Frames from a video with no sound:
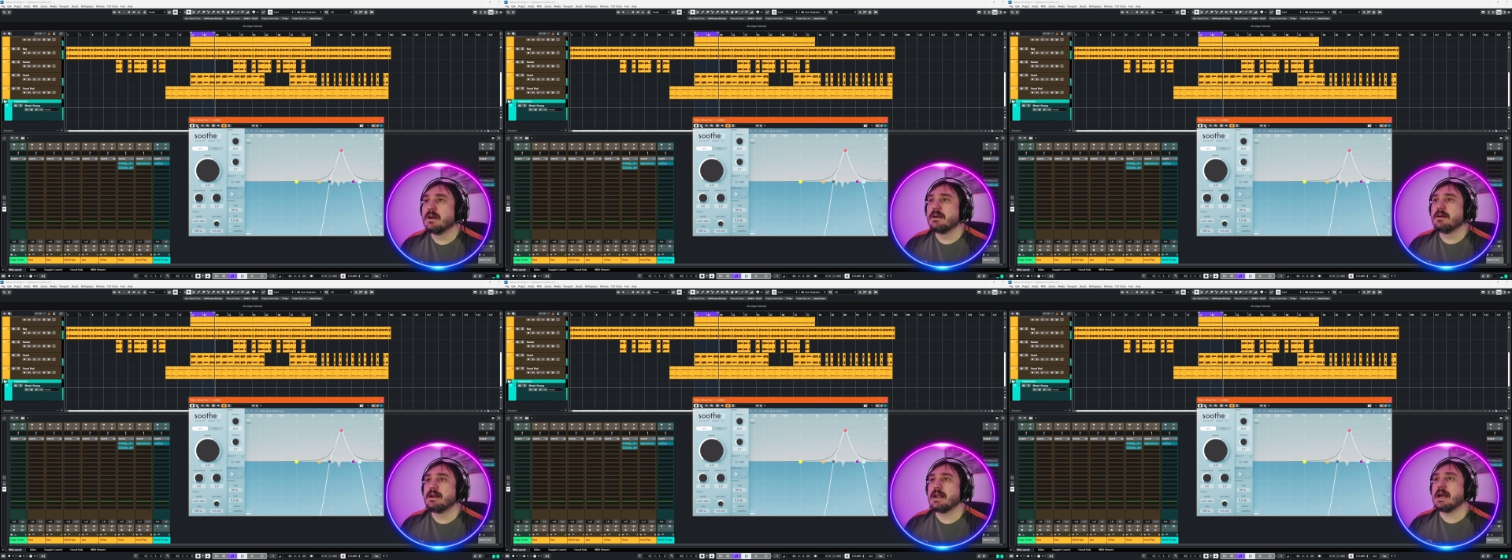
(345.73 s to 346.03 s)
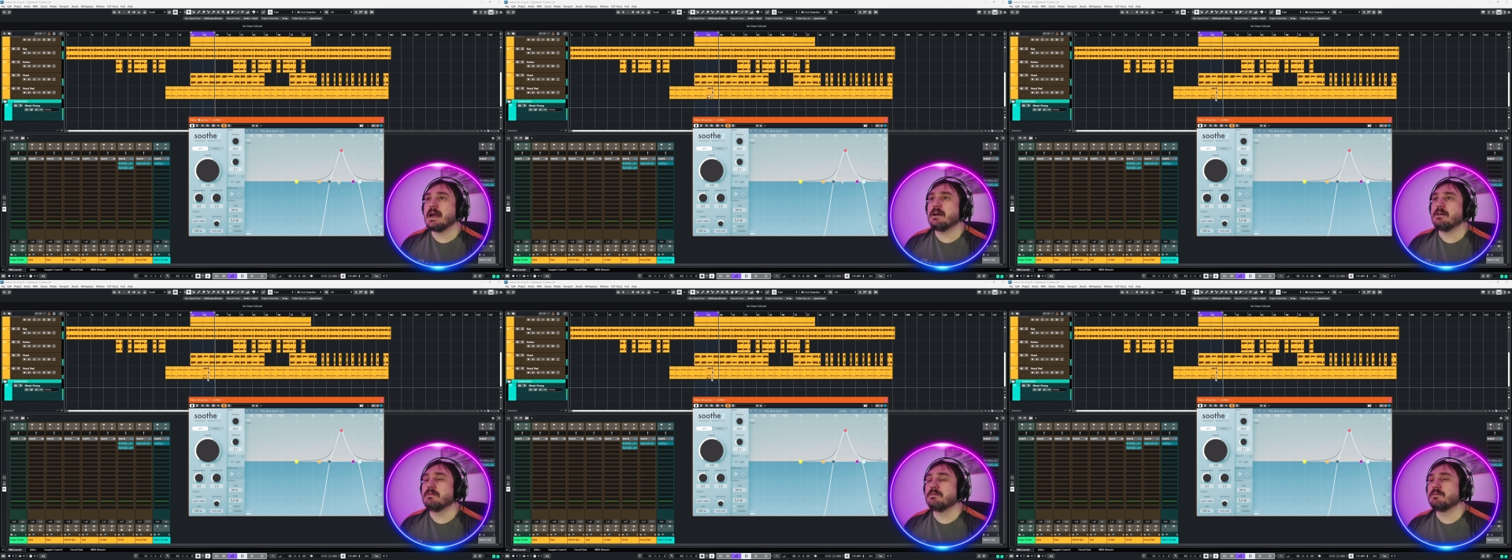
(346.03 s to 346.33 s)

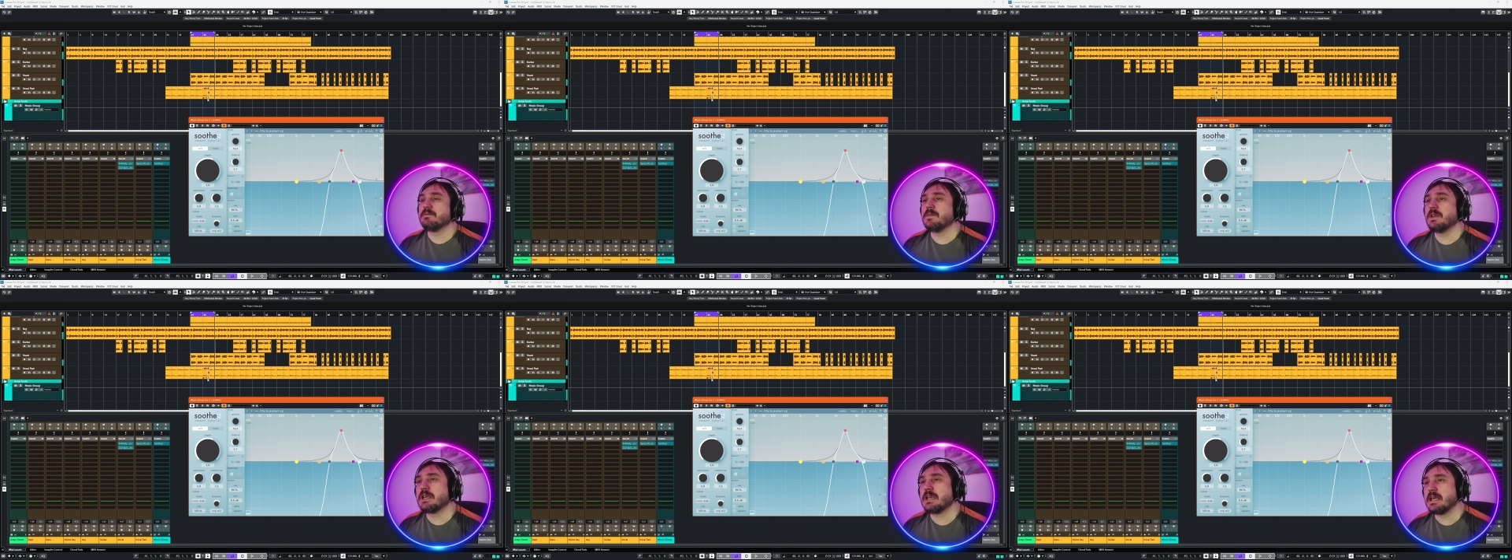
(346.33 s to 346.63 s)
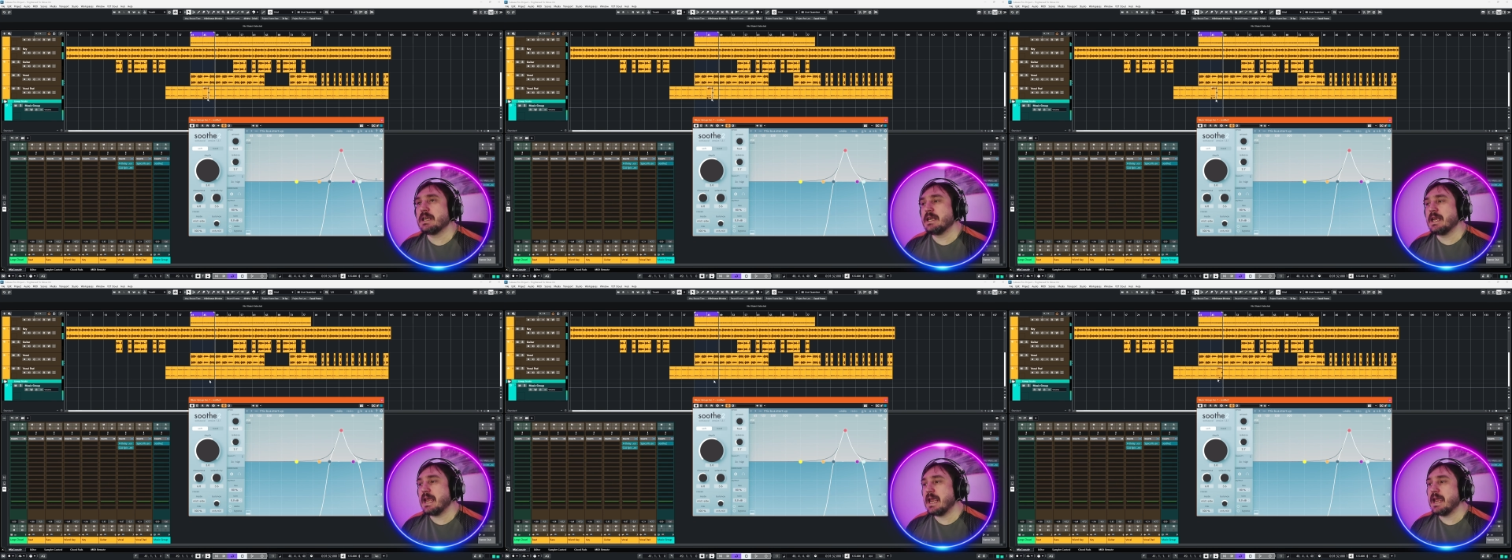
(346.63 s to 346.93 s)
Now you
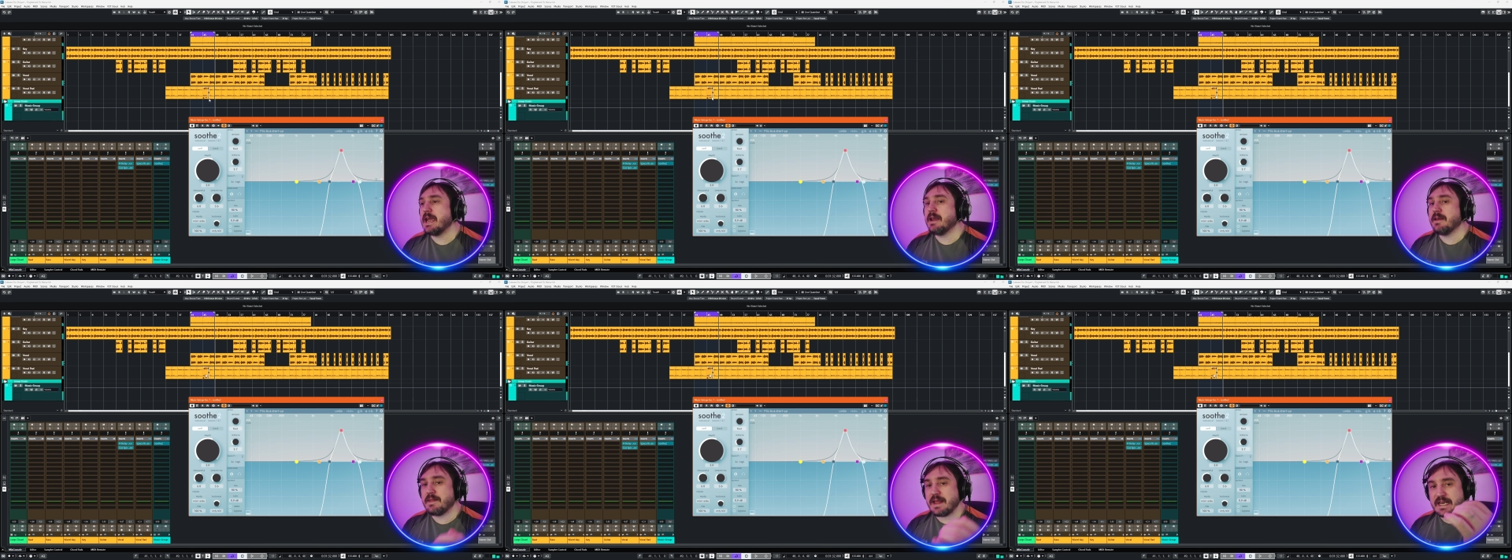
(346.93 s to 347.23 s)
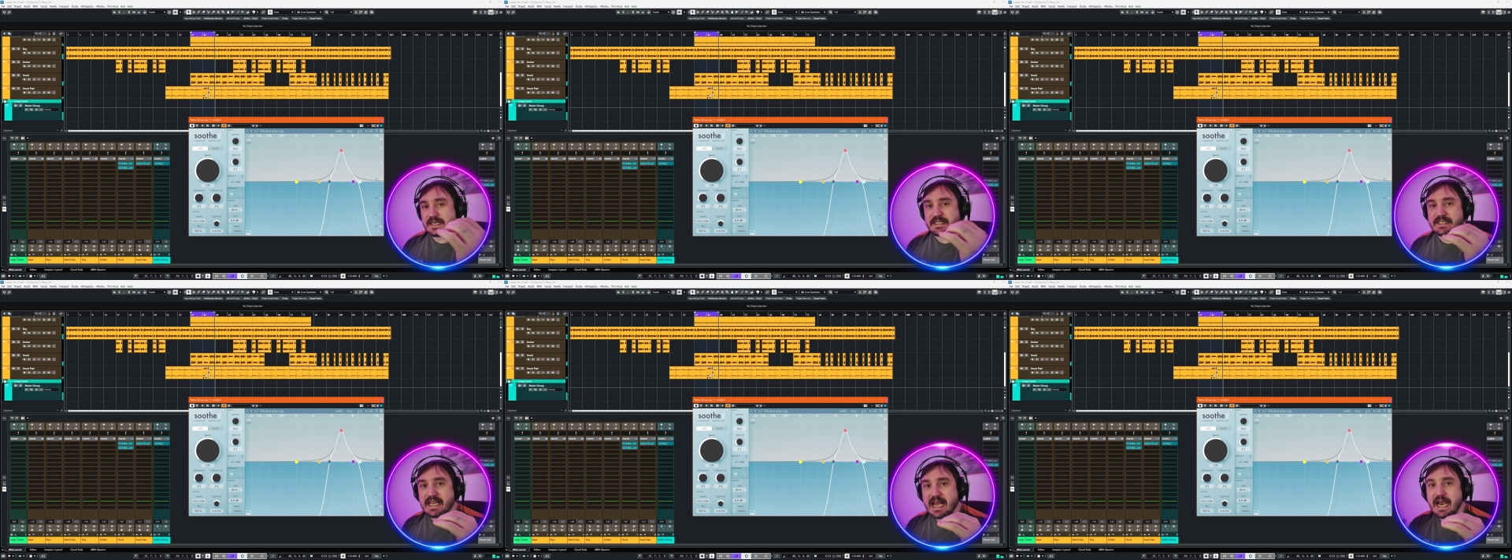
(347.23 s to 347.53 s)
can hear
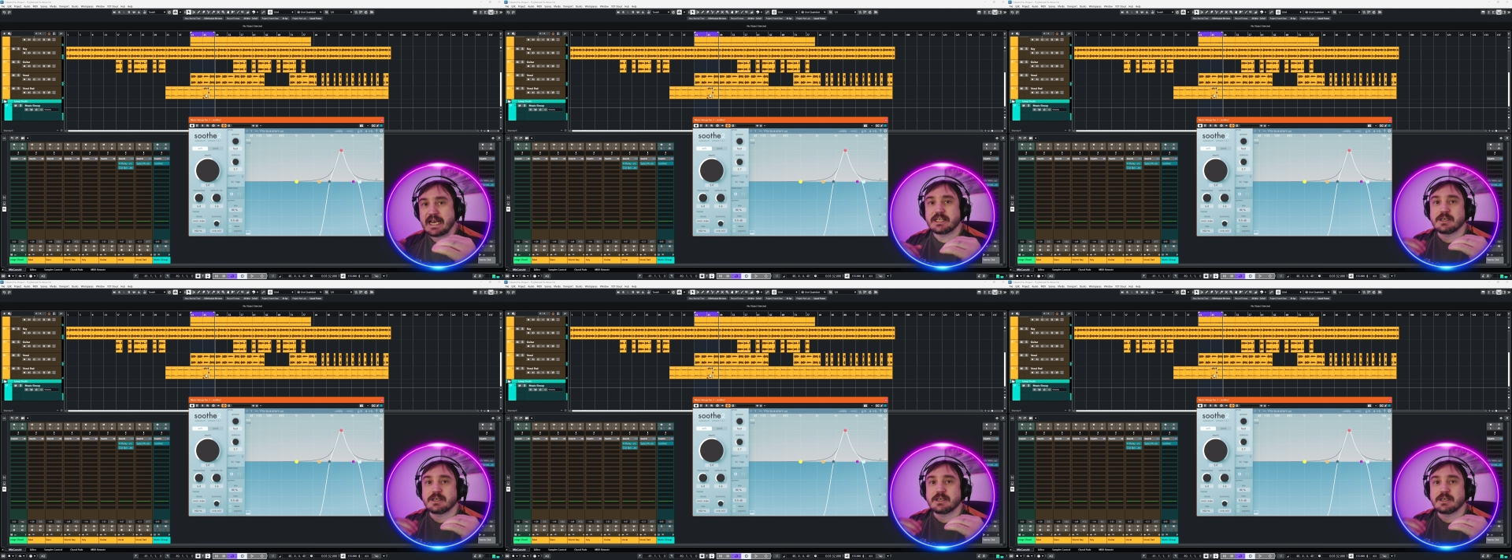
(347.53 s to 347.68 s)
that starting